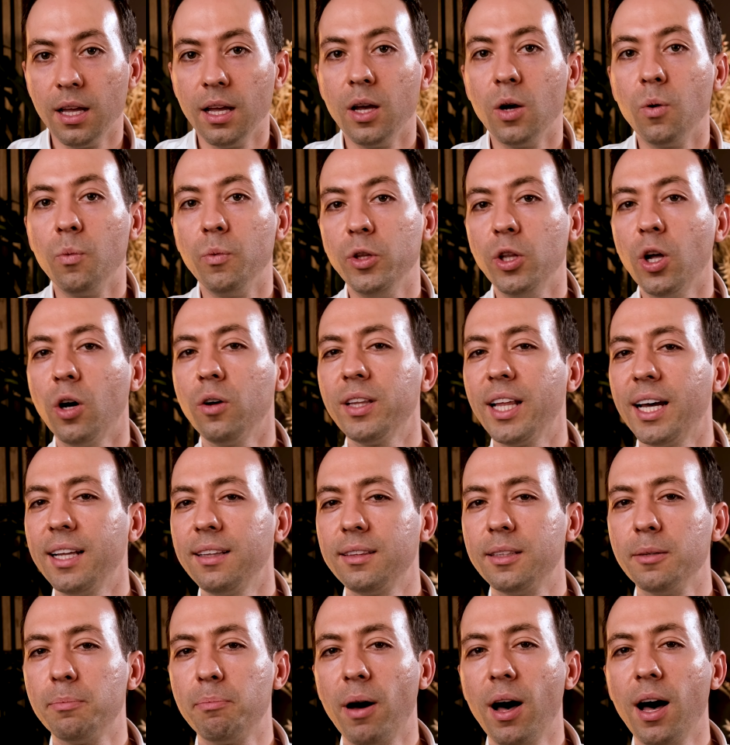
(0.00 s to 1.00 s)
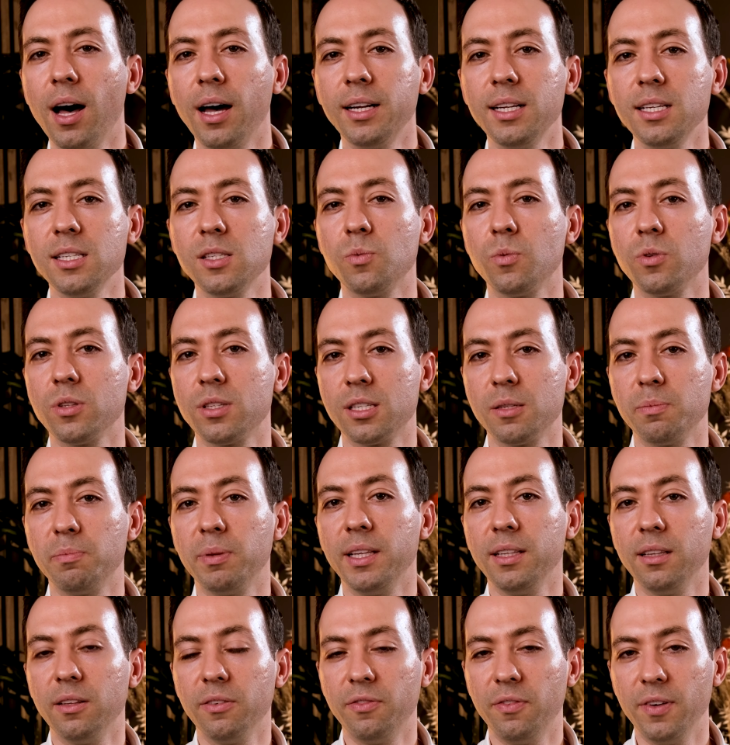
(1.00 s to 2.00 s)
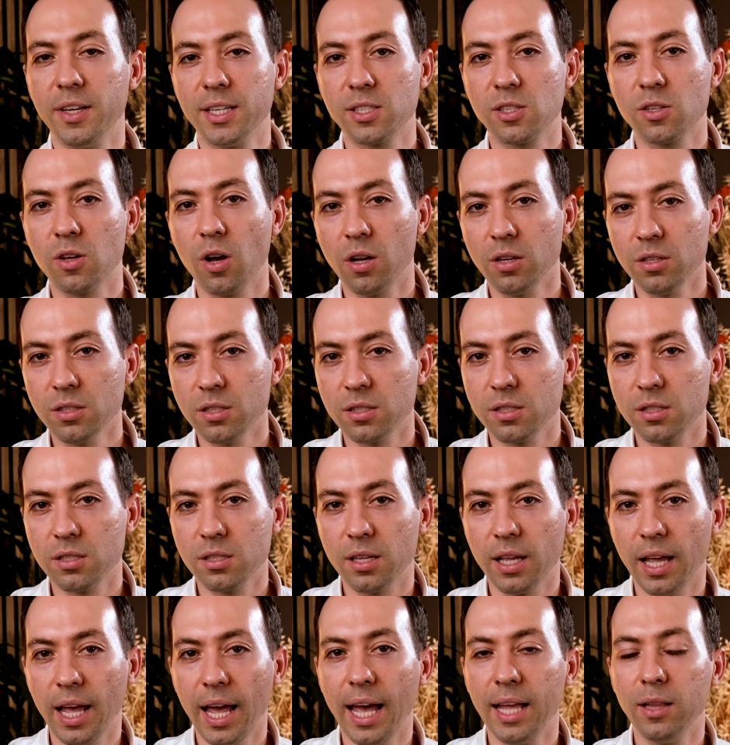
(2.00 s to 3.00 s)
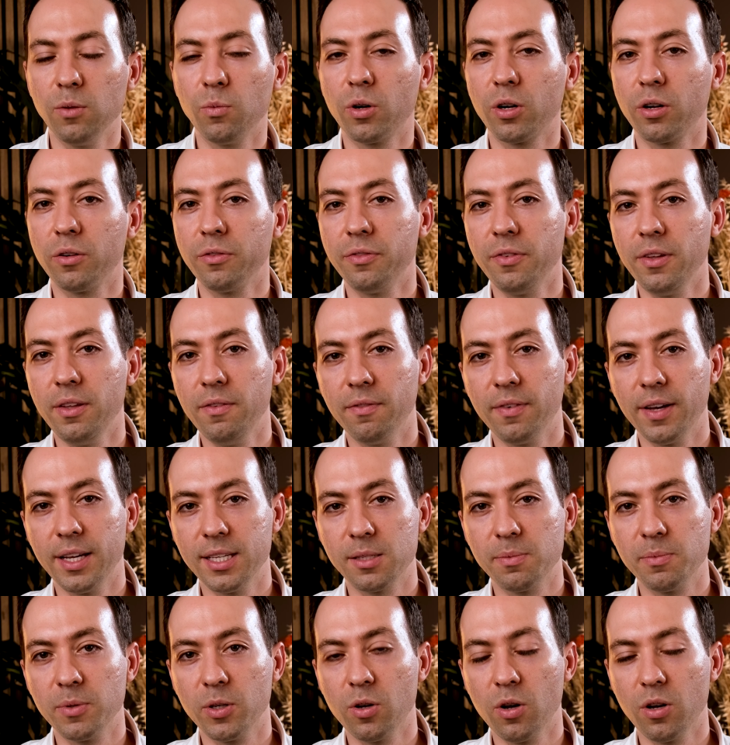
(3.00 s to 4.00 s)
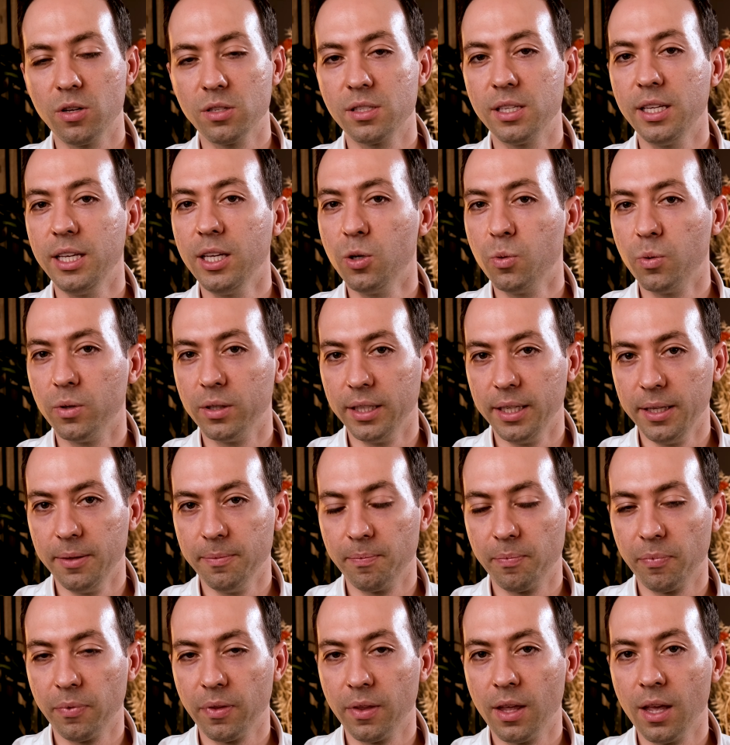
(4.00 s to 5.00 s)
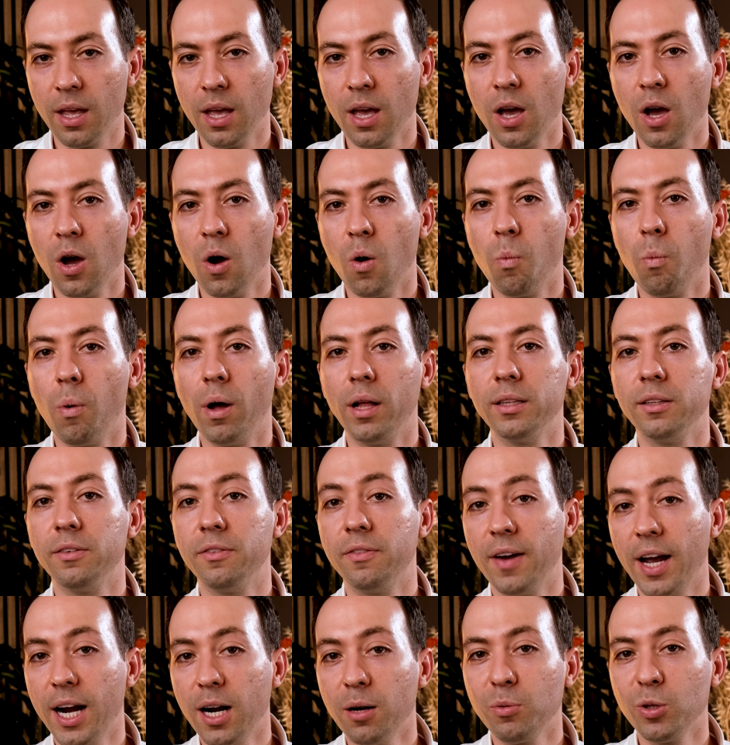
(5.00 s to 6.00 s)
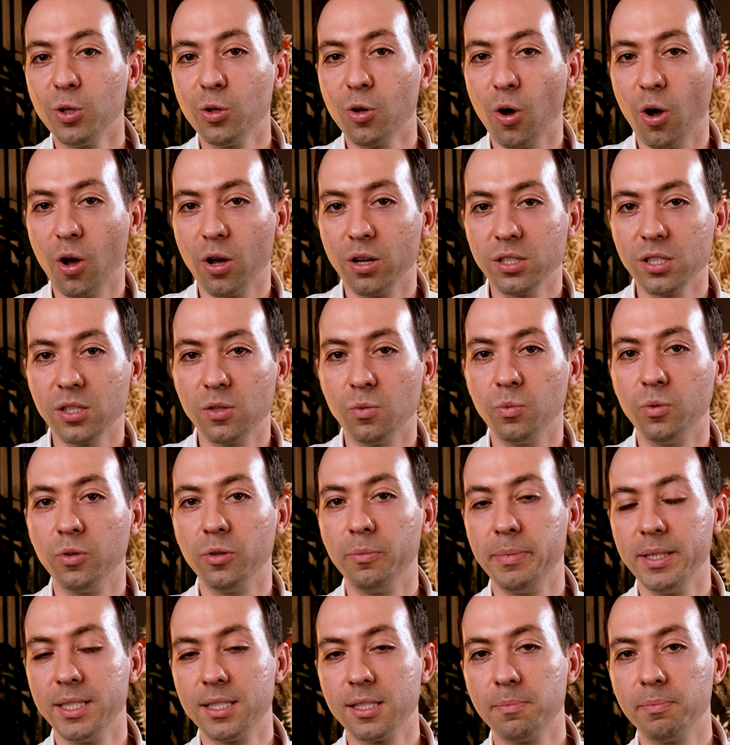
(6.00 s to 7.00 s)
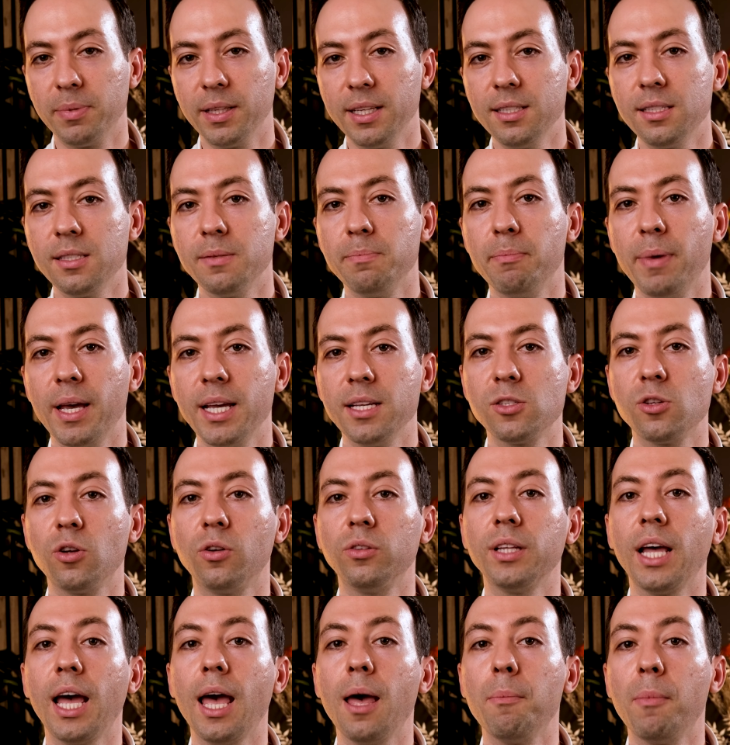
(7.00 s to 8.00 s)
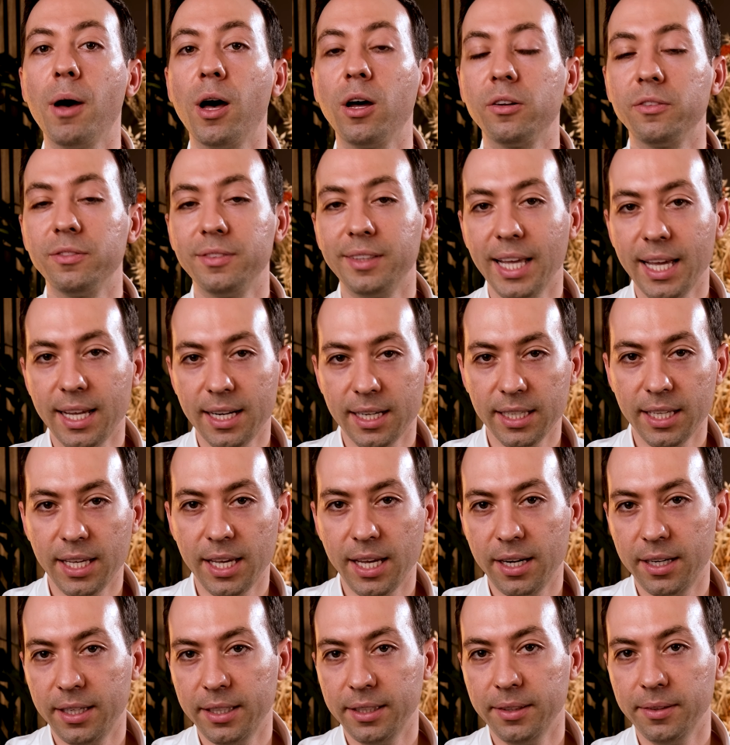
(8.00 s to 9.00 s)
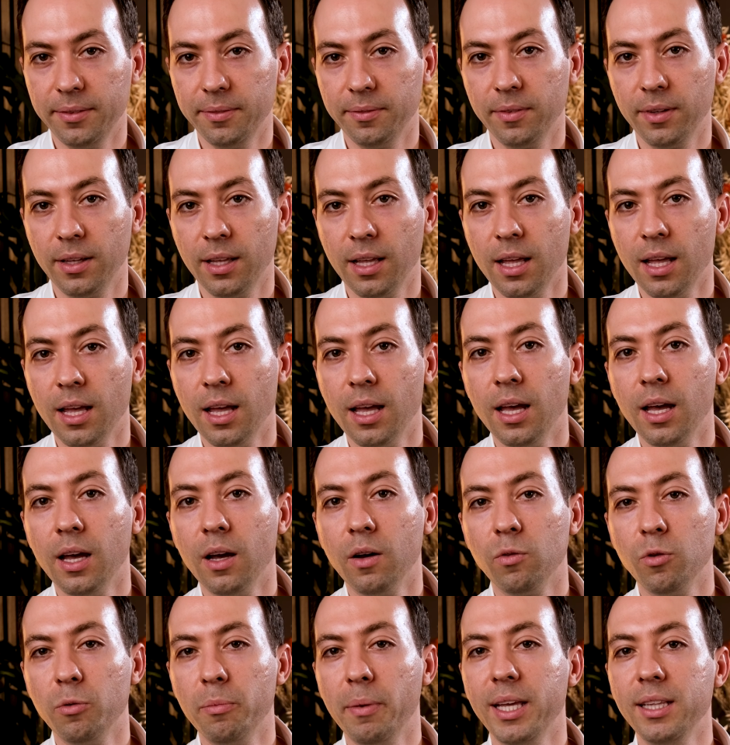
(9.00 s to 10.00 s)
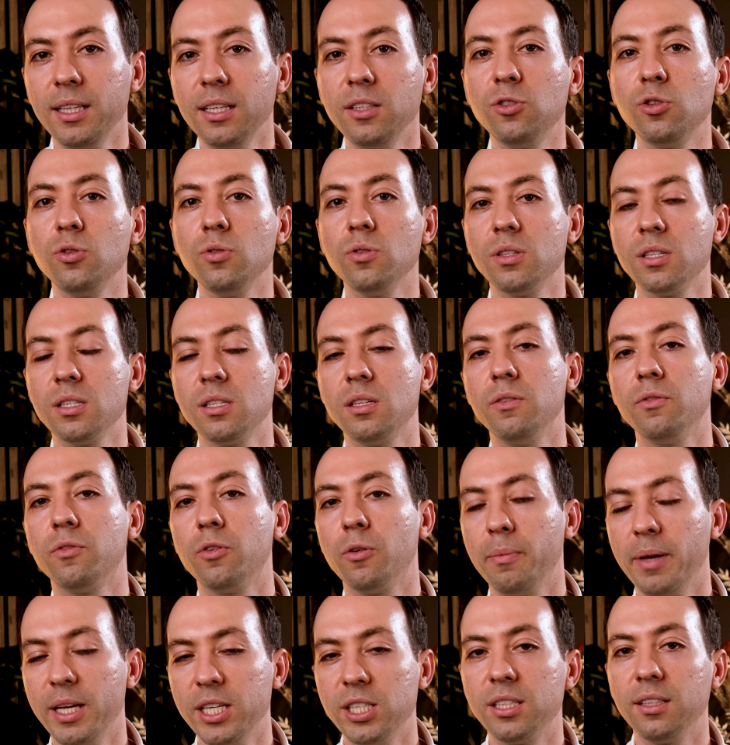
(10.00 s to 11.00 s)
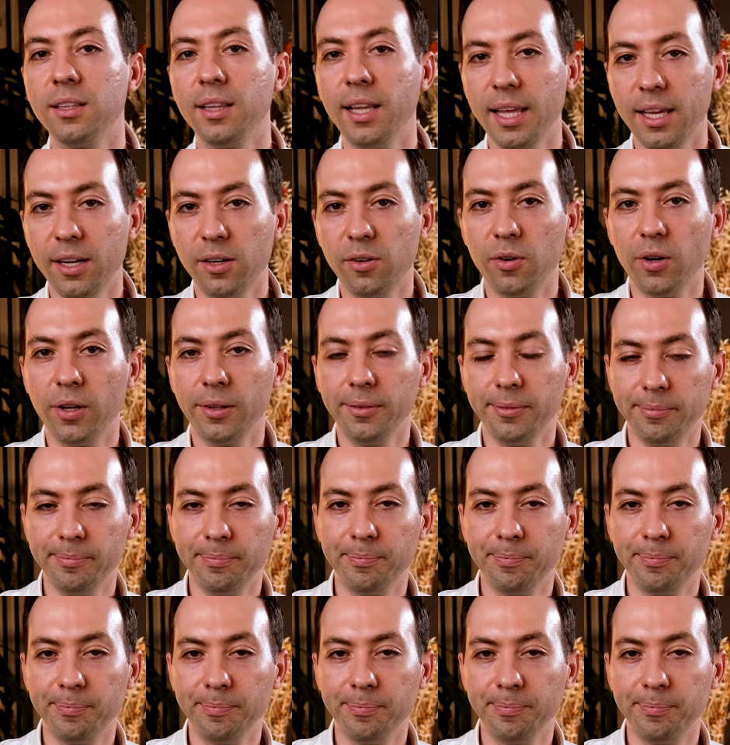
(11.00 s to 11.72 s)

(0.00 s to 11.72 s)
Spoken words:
We know that the parties would split the fixed costs and one-off investment costs equally, while the variable cost would be split based on the amount of data carried. We may need to use this information later on.